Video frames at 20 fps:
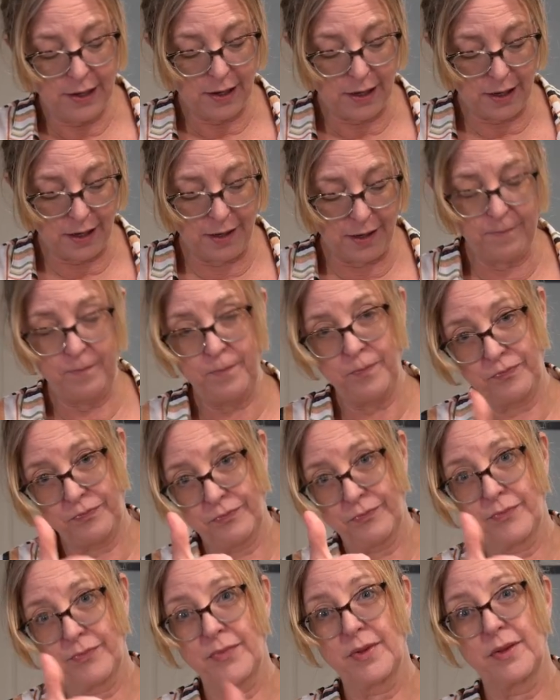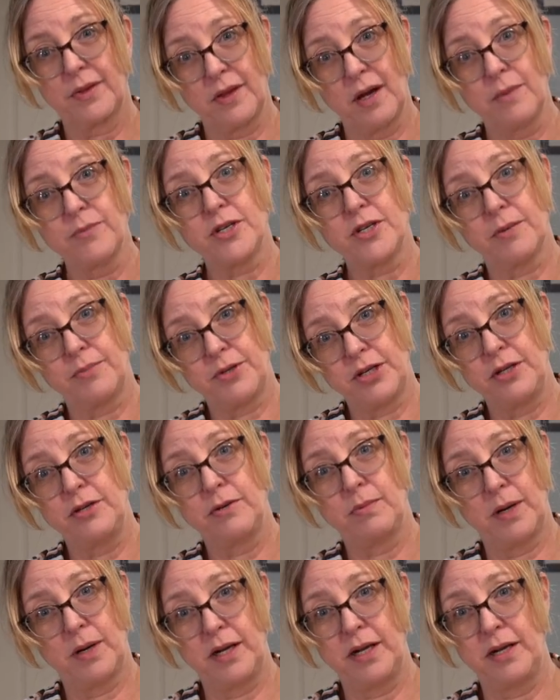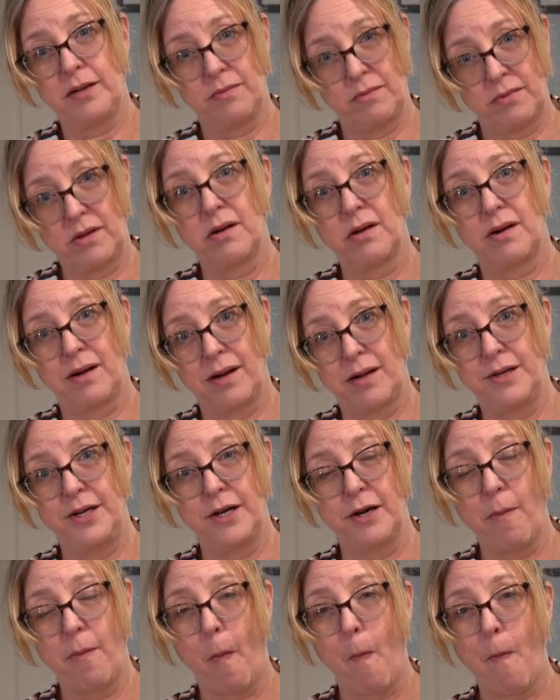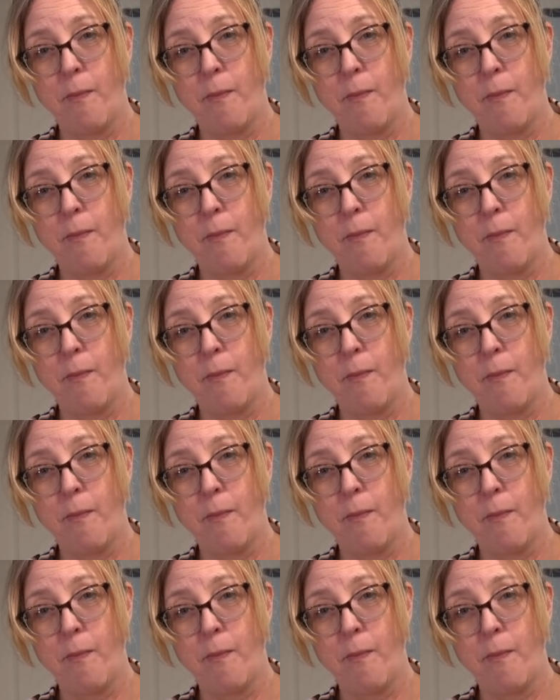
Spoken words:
Thumbs up to you, buddy. Good idea.